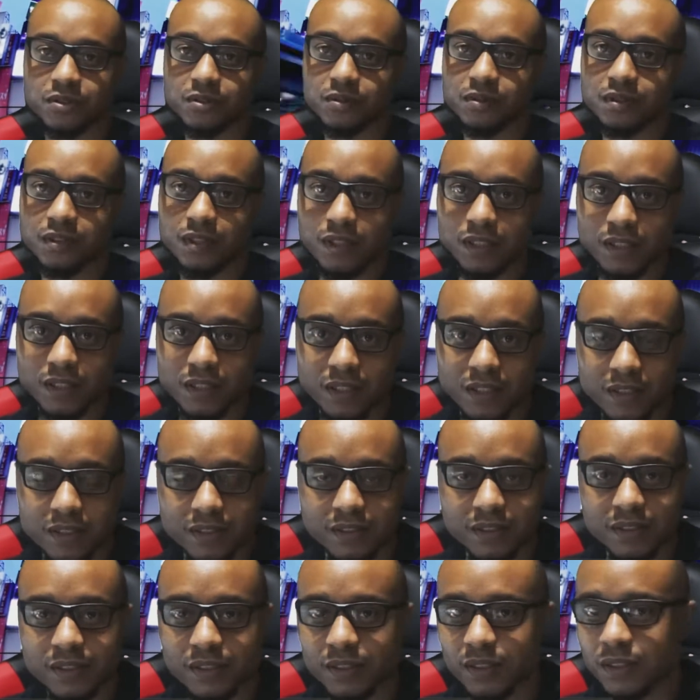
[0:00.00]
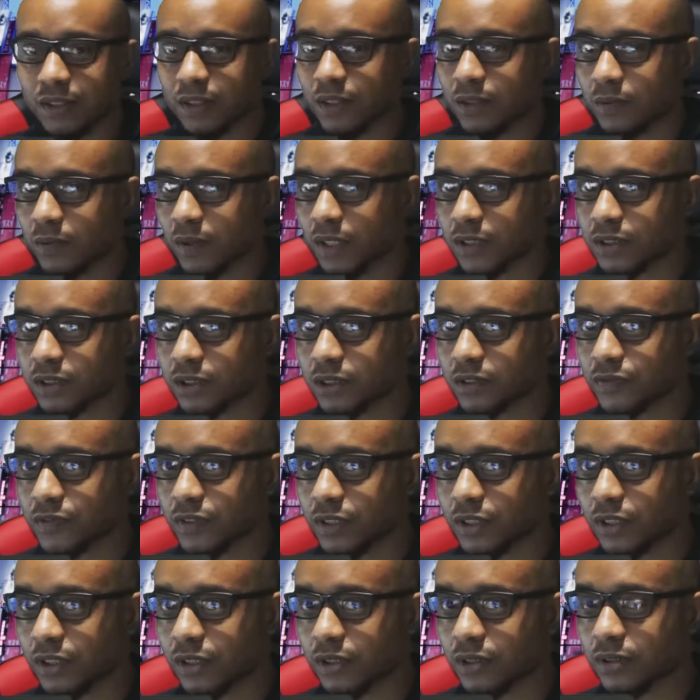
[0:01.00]
to watch this
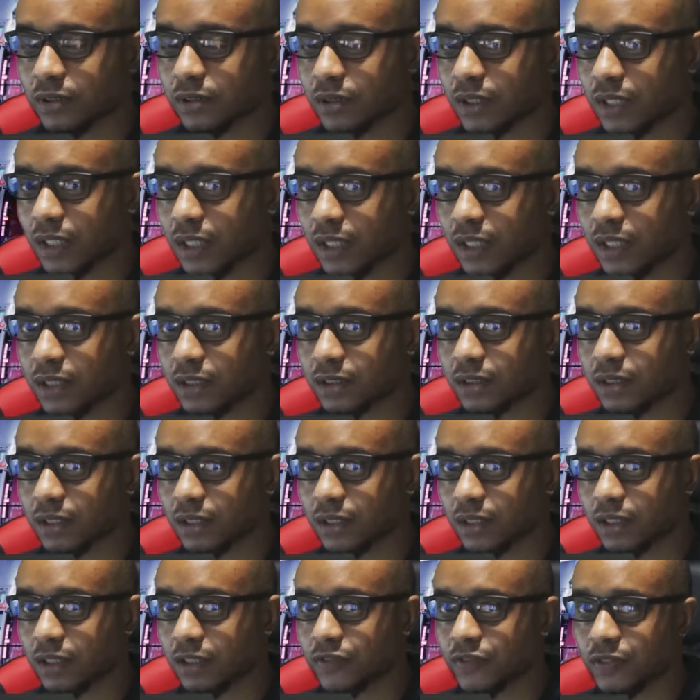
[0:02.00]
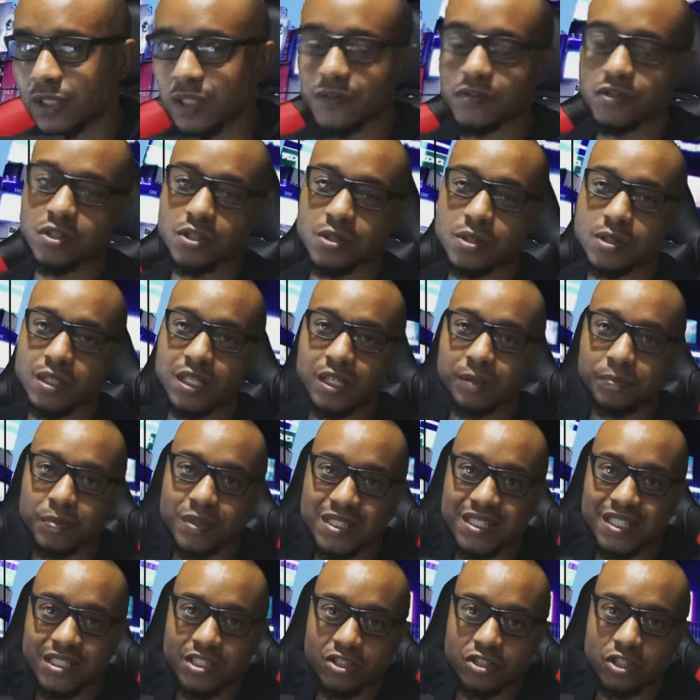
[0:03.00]
video. And if you haven't subscribed,
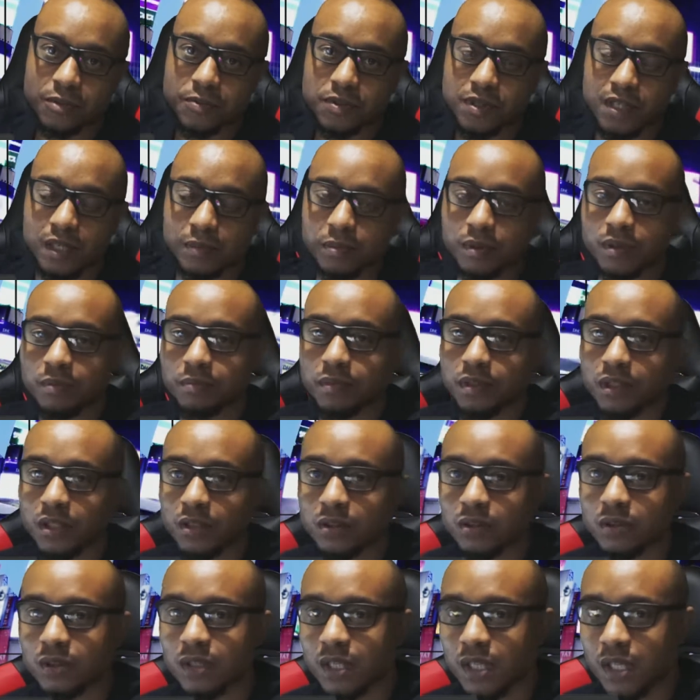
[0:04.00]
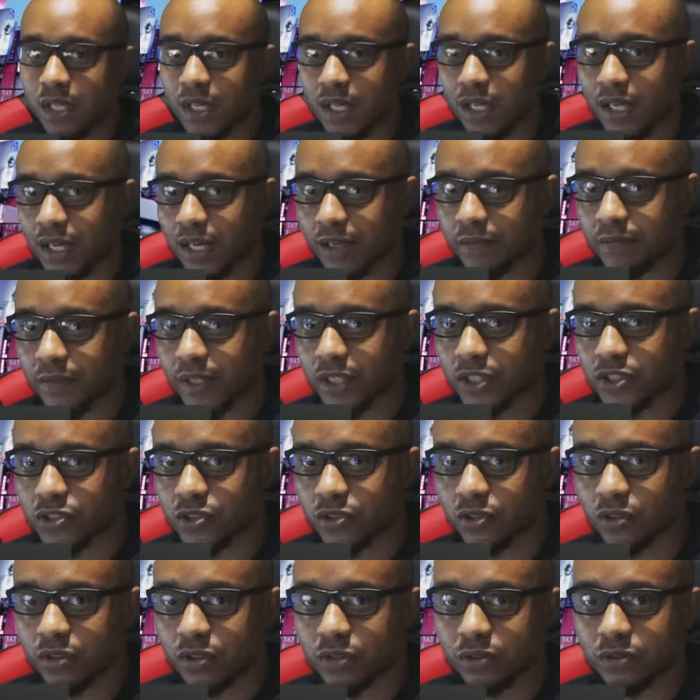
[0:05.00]
please hit the subscribe button below and make
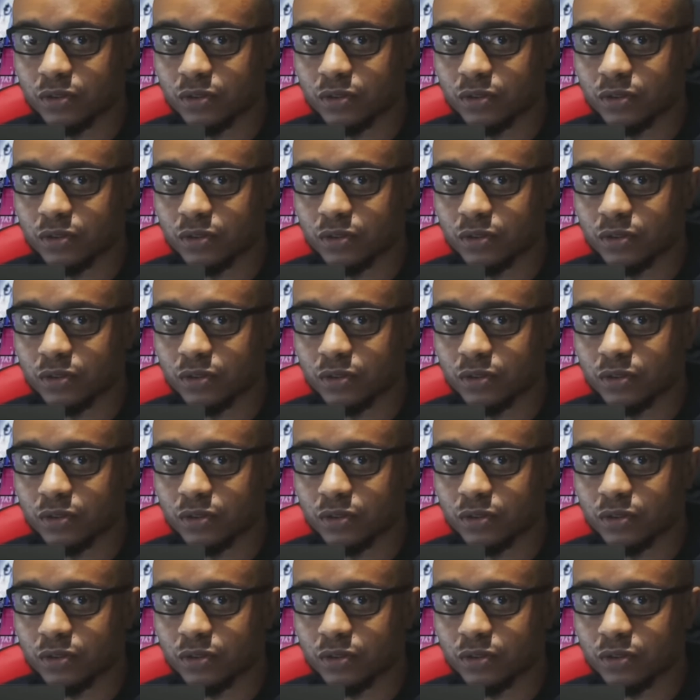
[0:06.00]
sure